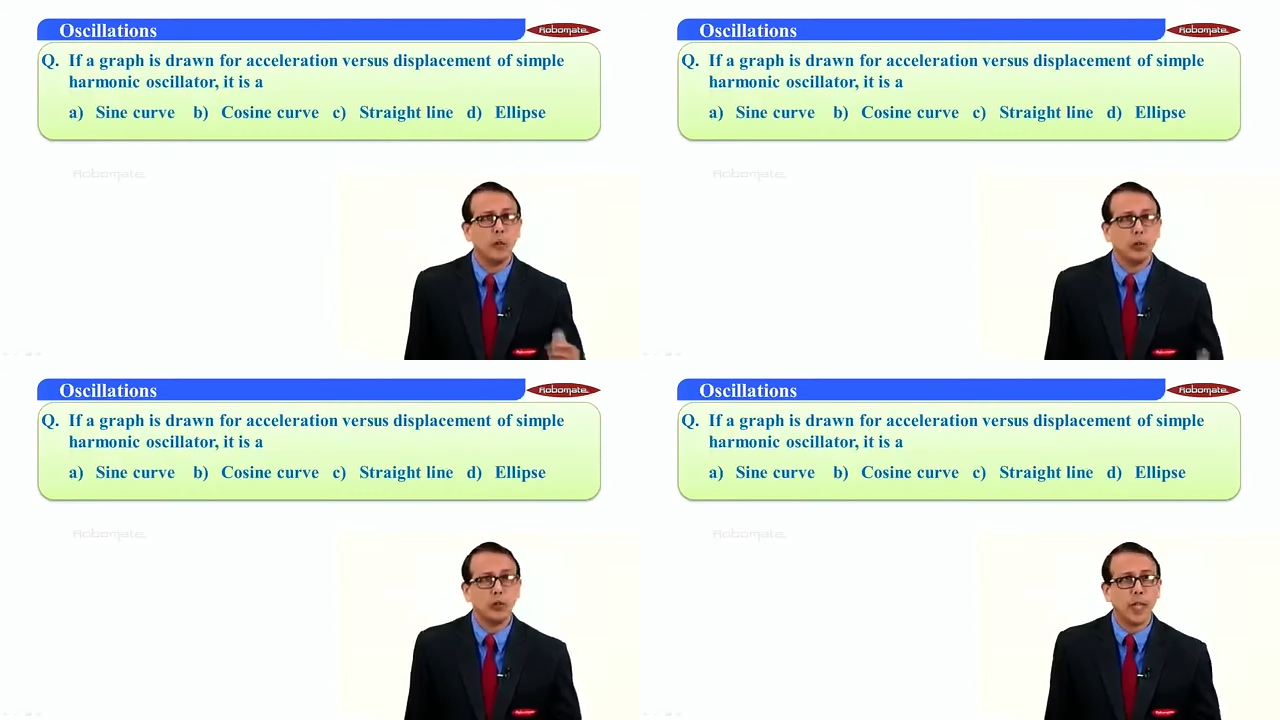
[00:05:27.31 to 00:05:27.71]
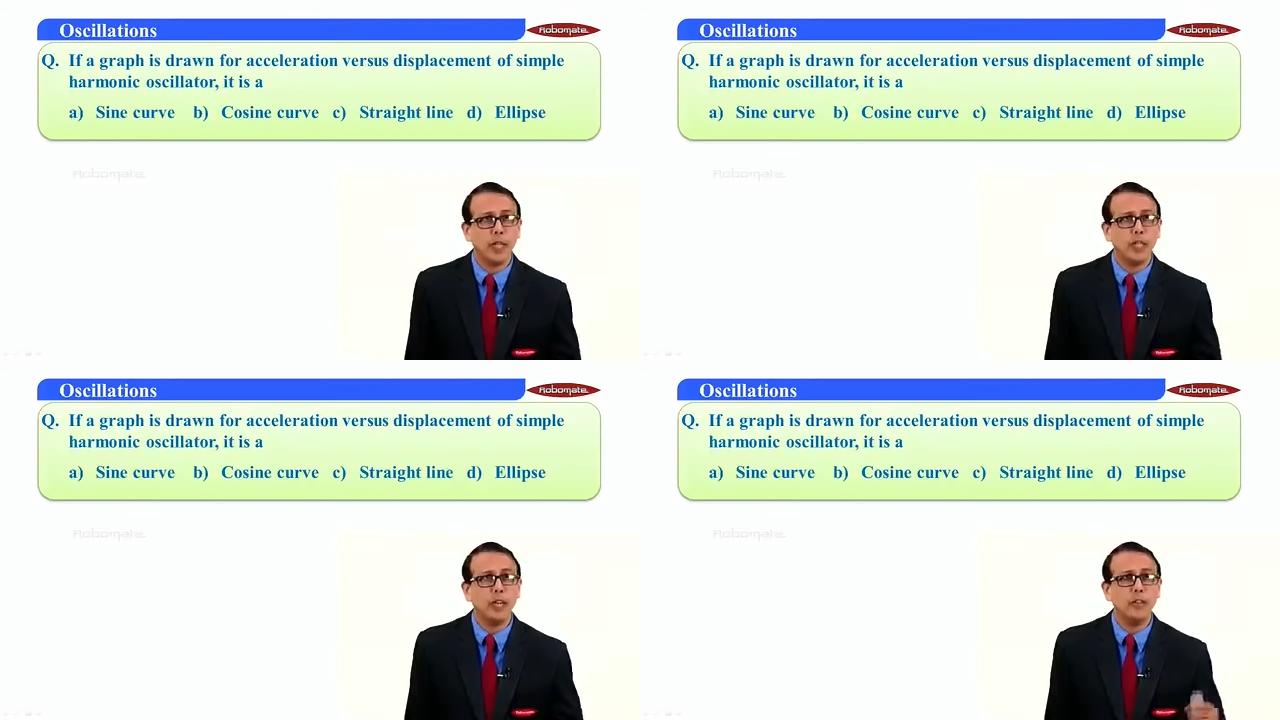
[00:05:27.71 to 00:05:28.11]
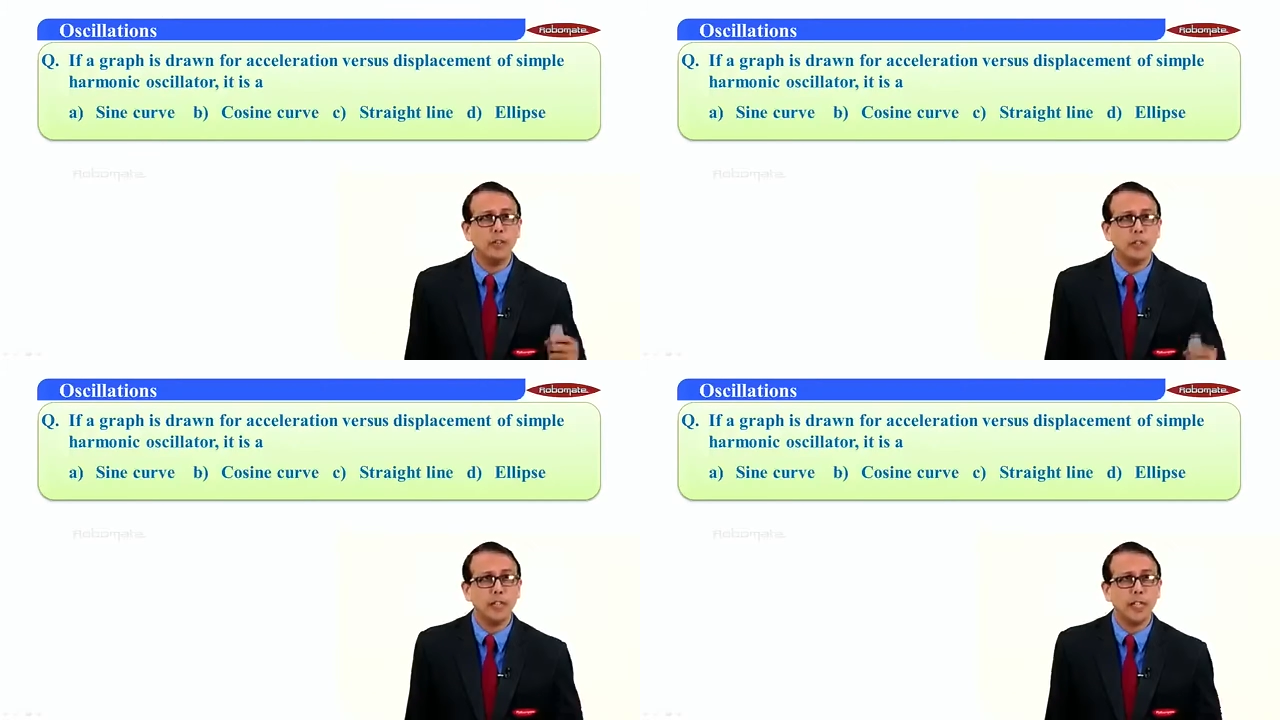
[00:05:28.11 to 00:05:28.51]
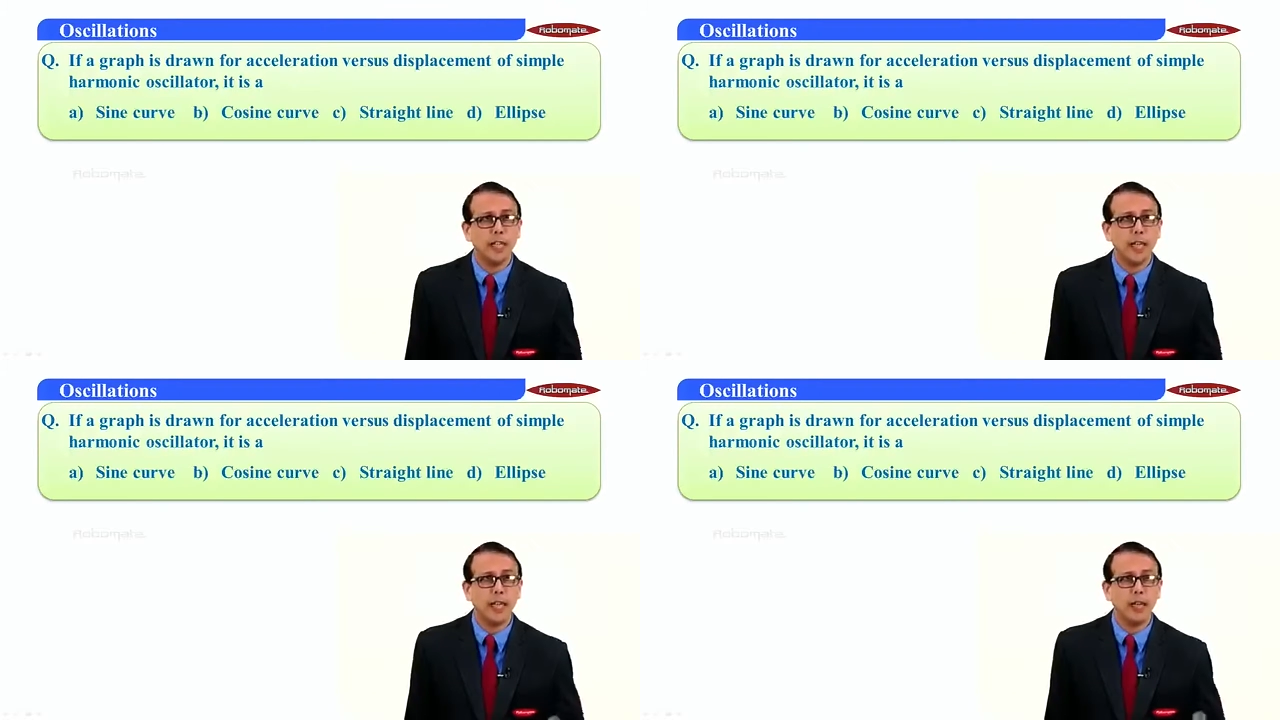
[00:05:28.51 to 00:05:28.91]
cosine curve,
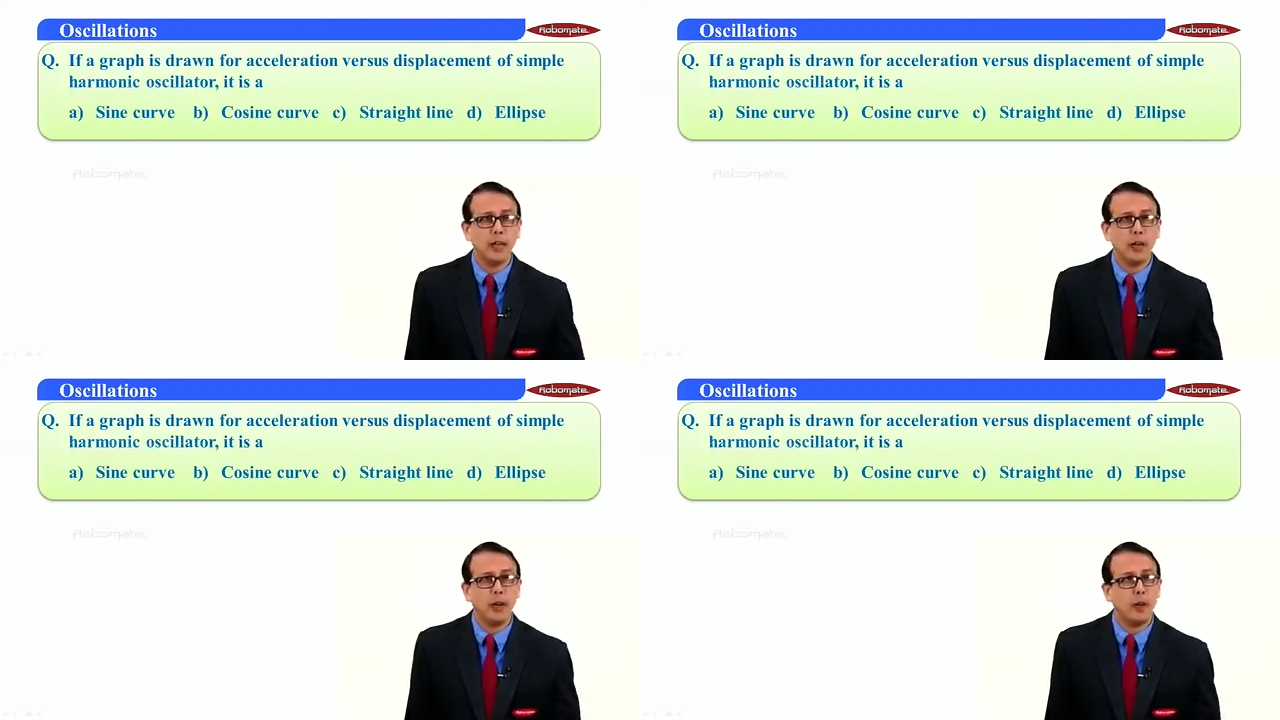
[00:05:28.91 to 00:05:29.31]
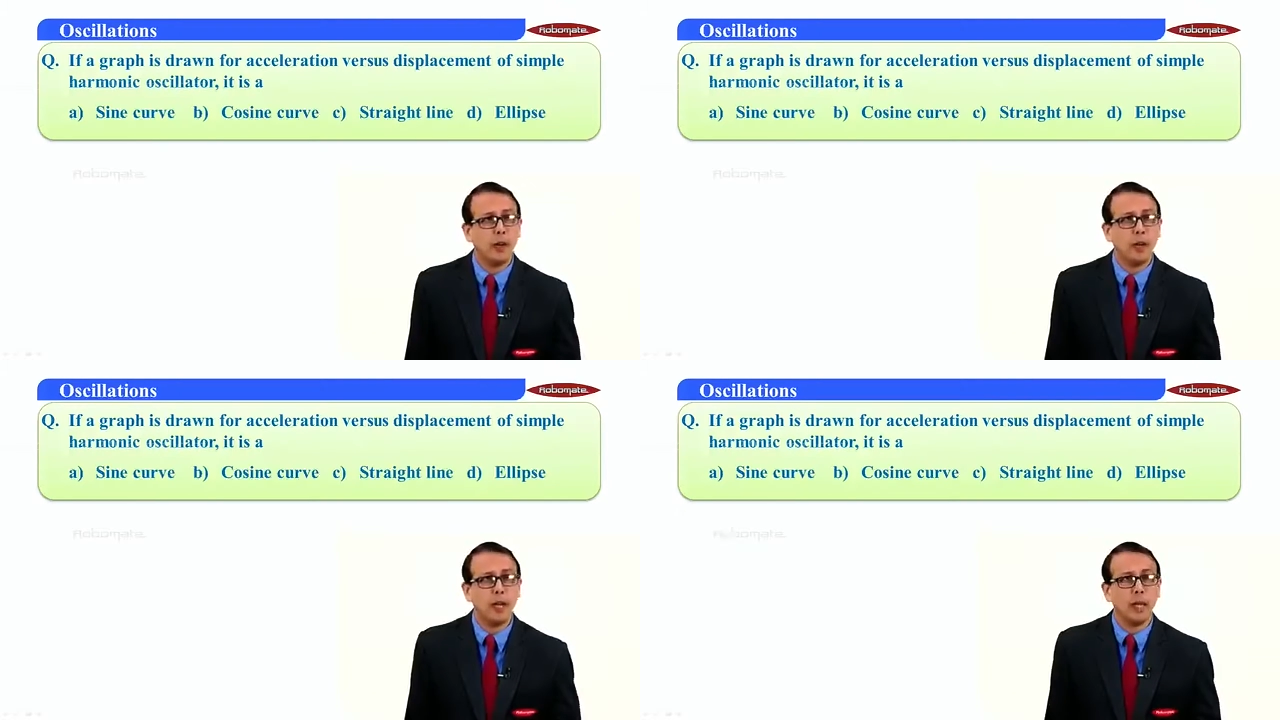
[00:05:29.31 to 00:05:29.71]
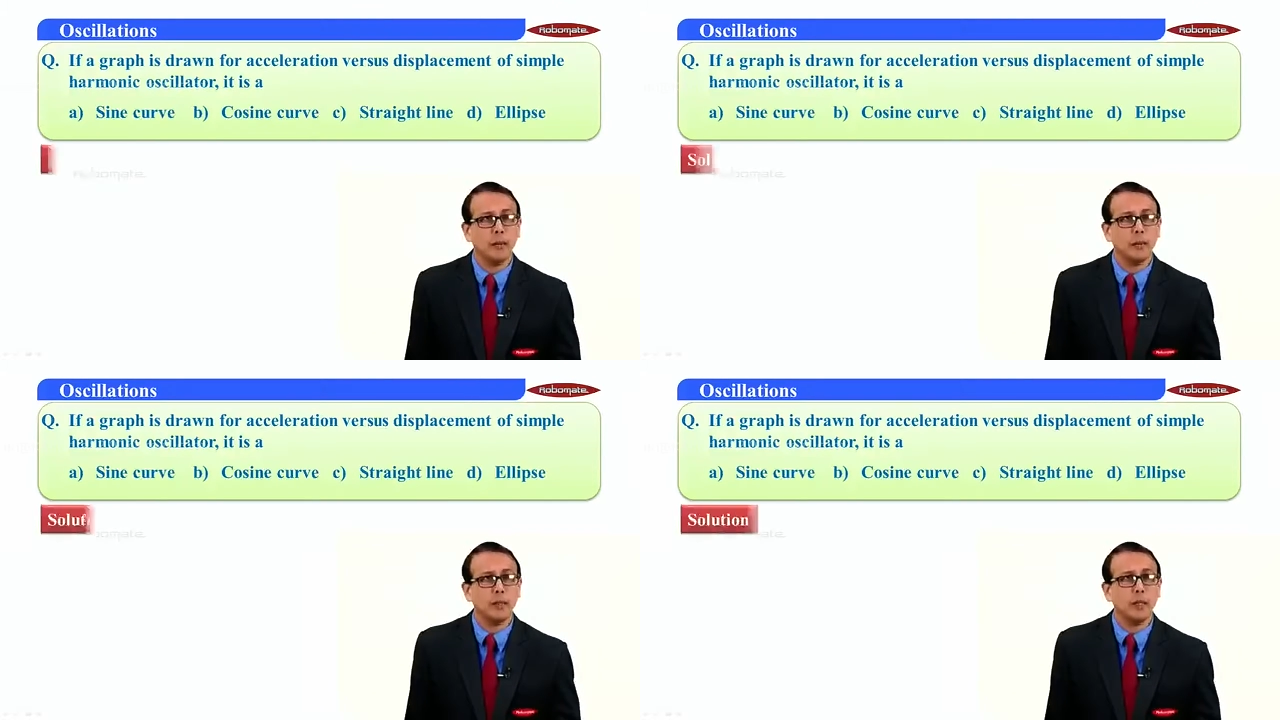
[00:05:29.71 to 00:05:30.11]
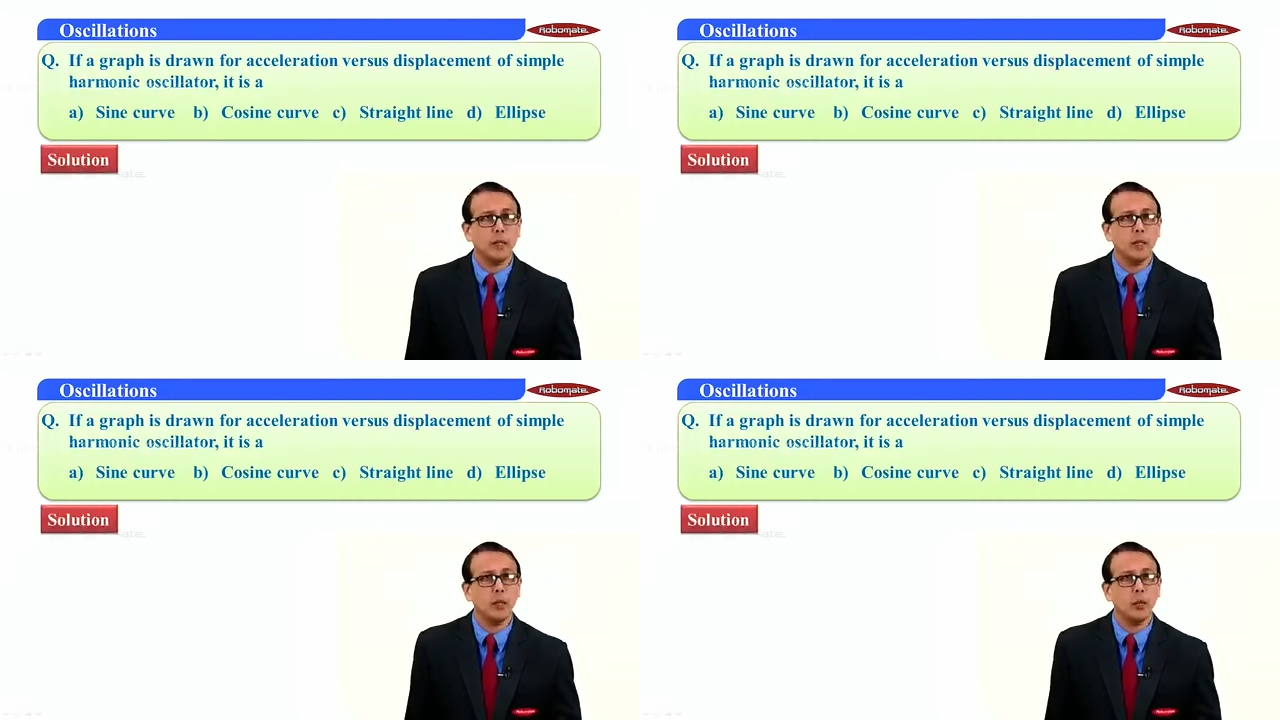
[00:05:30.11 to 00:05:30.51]
straight line, or ellipse.
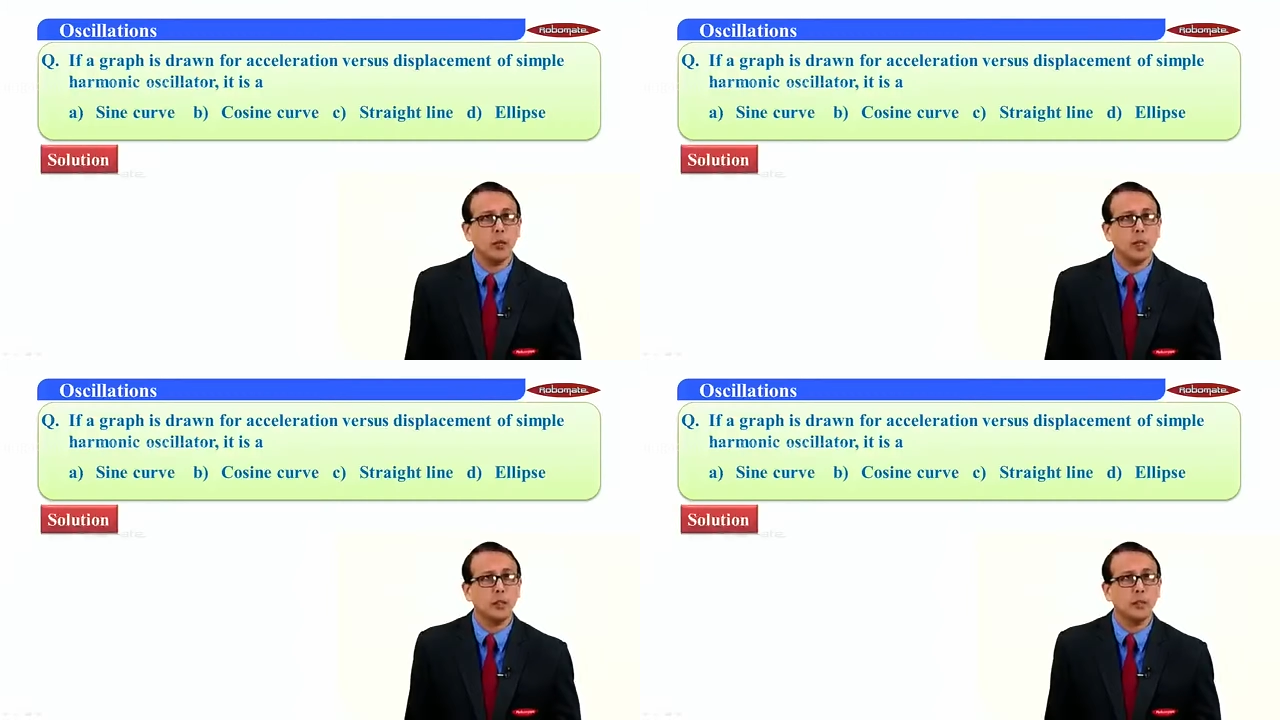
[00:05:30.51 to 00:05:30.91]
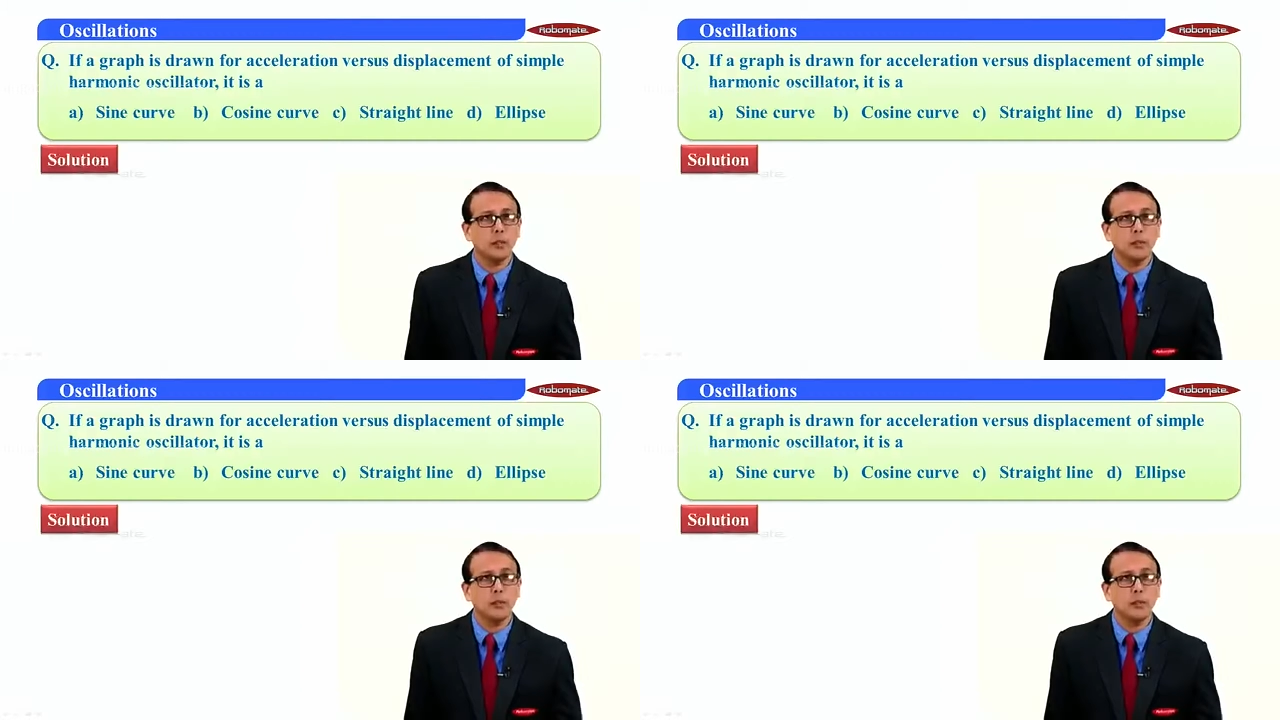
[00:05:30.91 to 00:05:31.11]
Students,